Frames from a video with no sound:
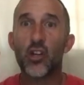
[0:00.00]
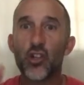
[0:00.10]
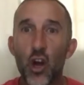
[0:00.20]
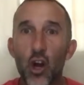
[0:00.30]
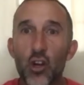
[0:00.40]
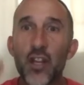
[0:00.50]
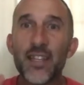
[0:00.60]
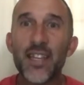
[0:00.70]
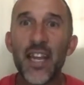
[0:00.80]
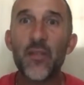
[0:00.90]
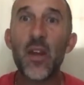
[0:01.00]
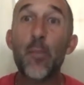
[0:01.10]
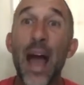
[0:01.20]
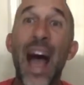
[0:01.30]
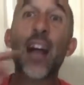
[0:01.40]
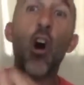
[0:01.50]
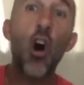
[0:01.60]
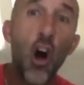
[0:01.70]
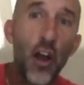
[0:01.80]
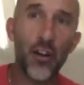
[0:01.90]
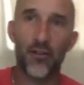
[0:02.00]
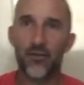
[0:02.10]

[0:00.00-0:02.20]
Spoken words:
turn the TV back on